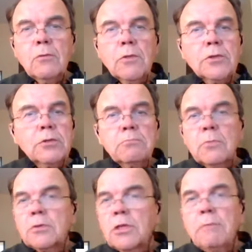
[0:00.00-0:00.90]
which
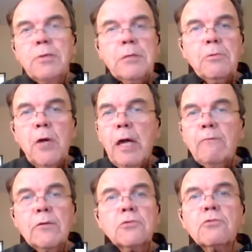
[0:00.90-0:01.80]
some people
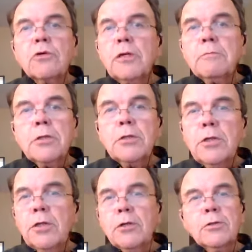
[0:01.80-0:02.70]
haven't dreamed in
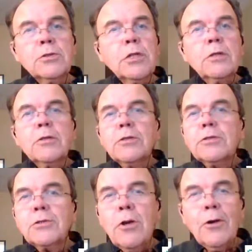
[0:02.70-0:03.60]
years, suddenly
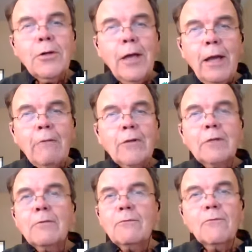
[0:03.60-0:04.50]
start
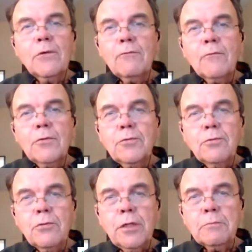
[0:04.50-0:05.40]
having vivid
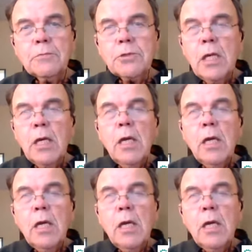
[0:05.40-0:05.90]
dreams.